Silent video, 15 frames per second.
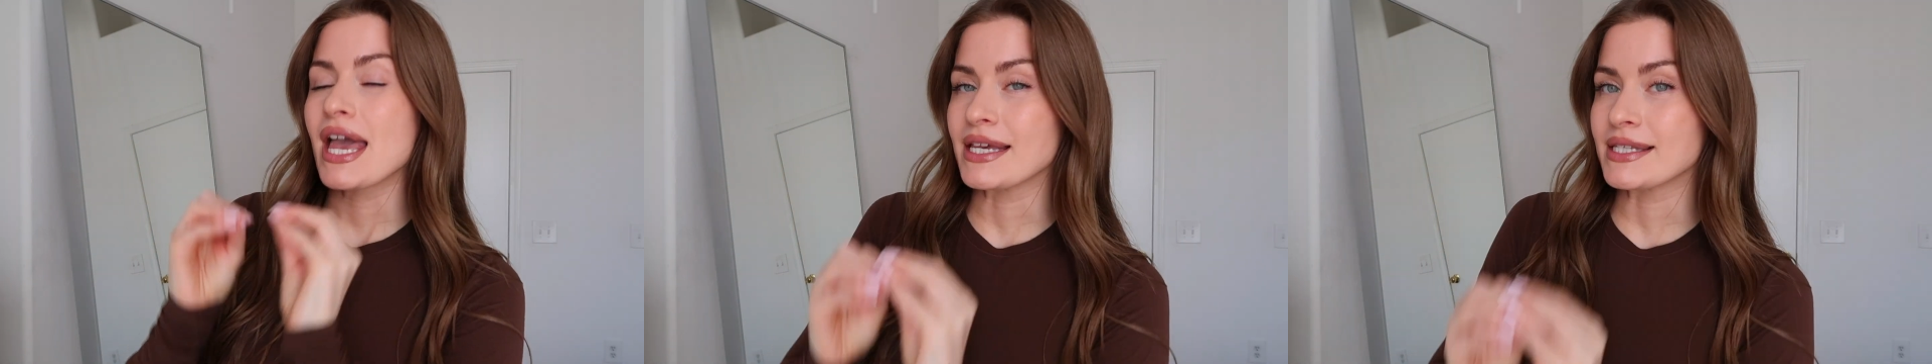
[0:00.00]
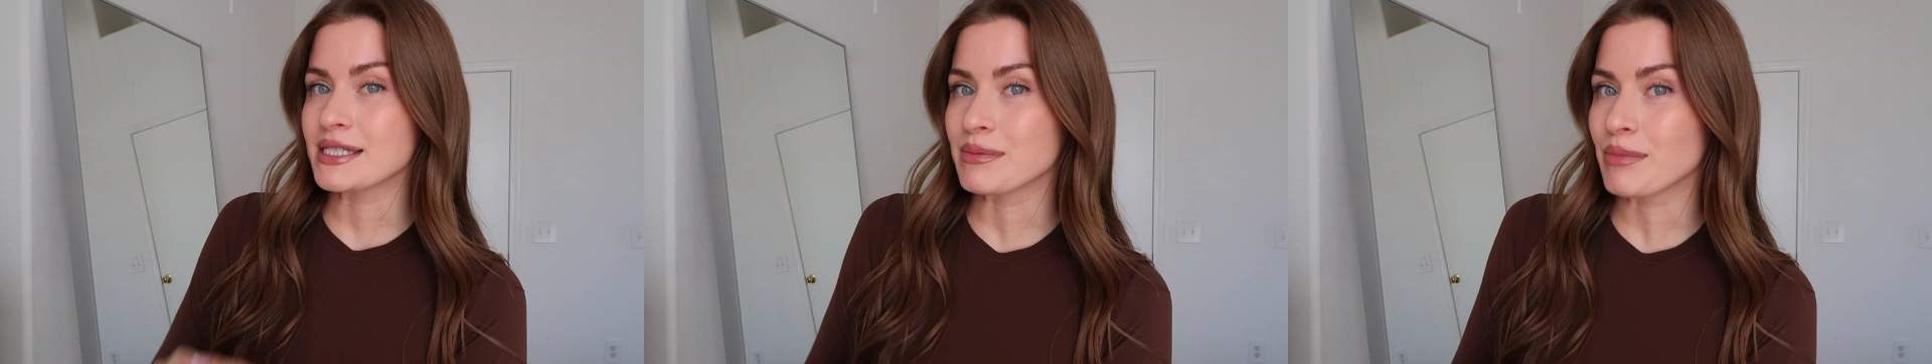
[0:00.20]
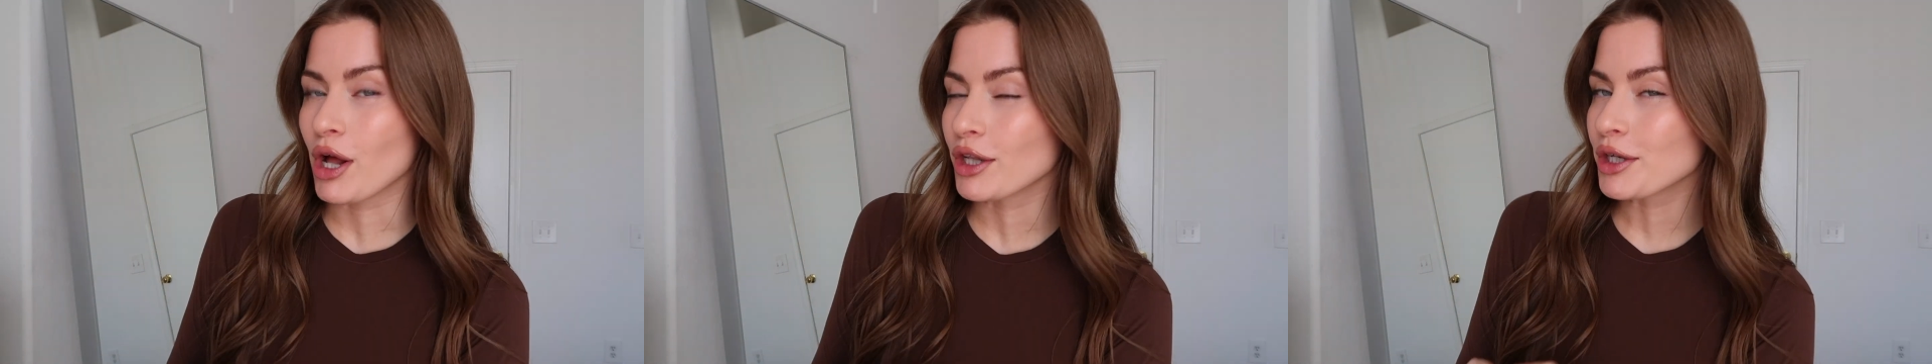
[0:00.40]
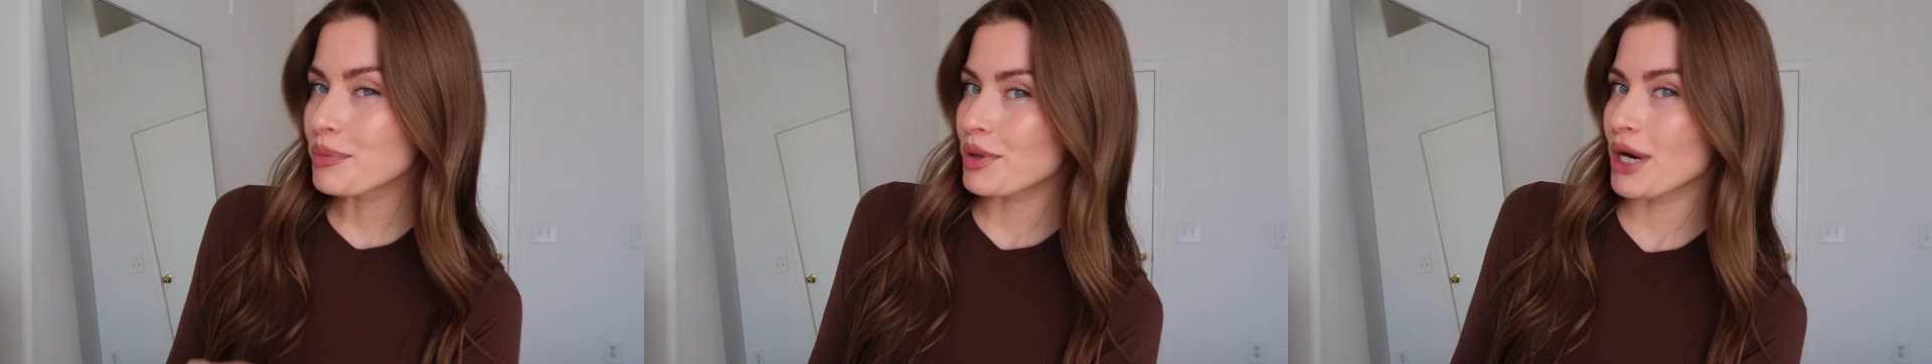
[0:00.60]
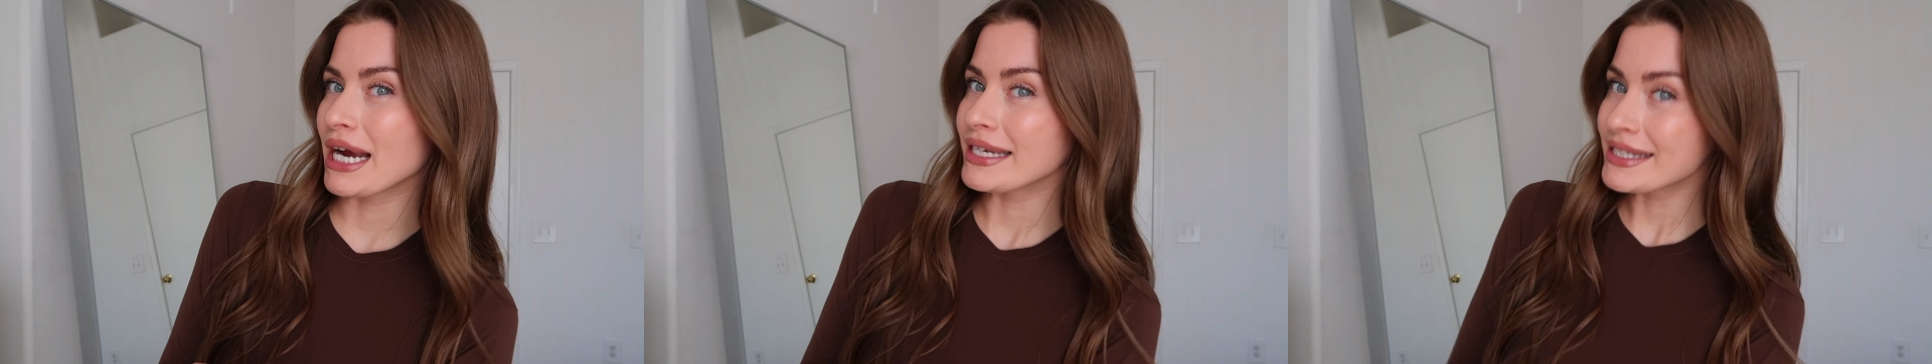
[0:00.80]
a smaller
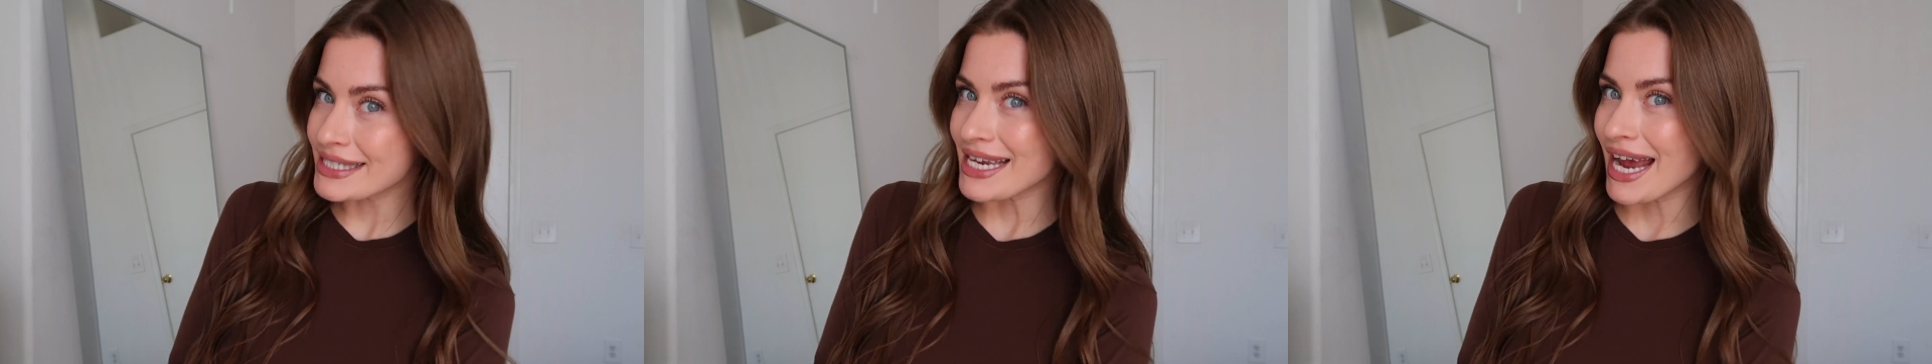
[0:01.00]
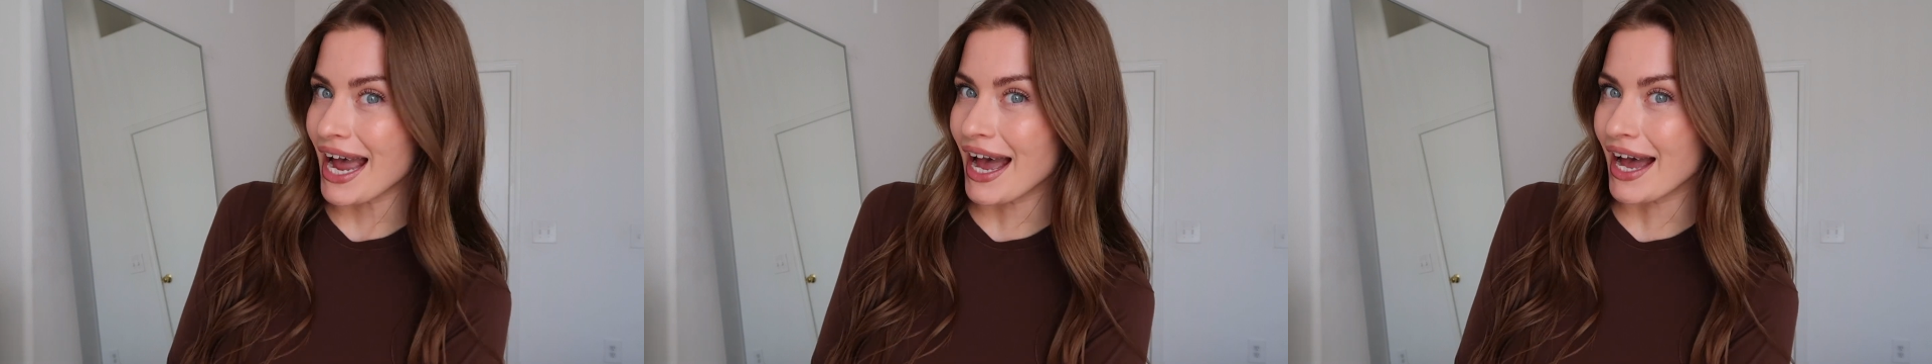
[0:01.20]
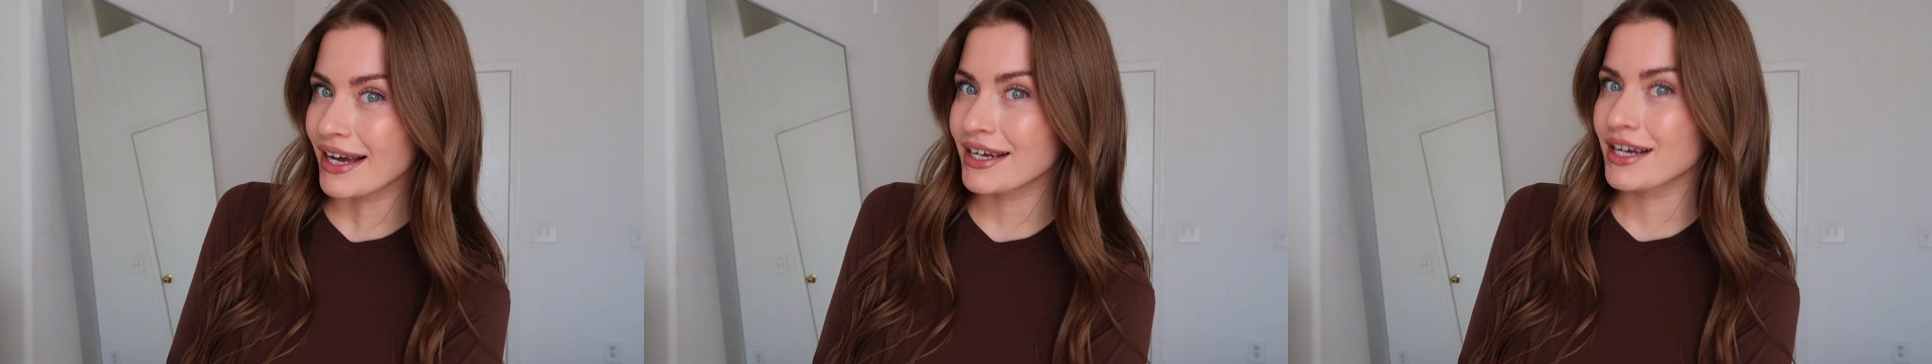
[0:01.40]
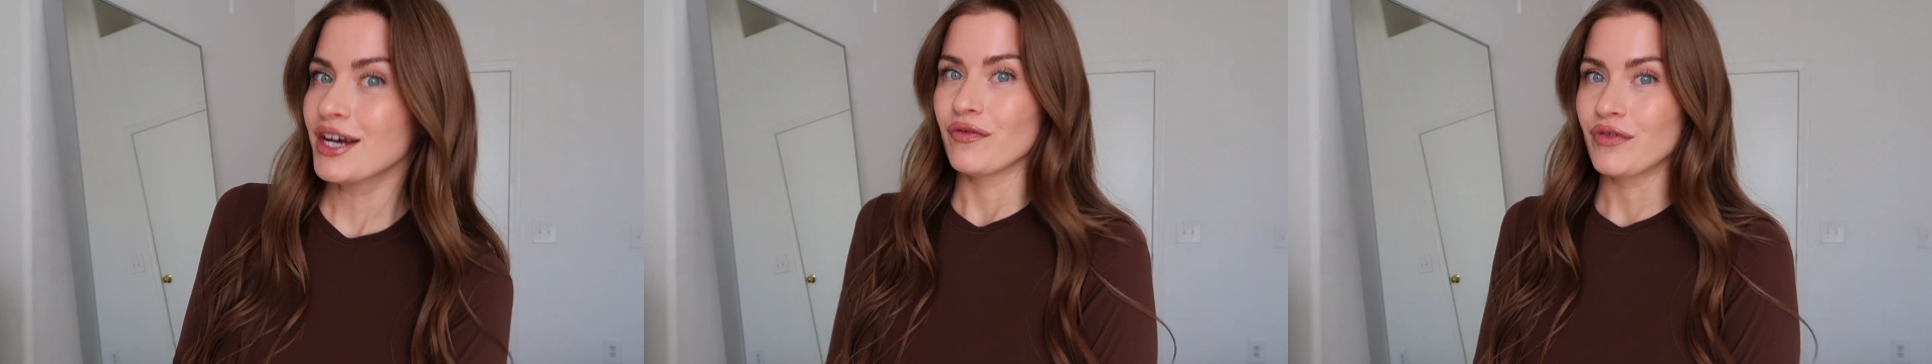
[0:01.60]
price tag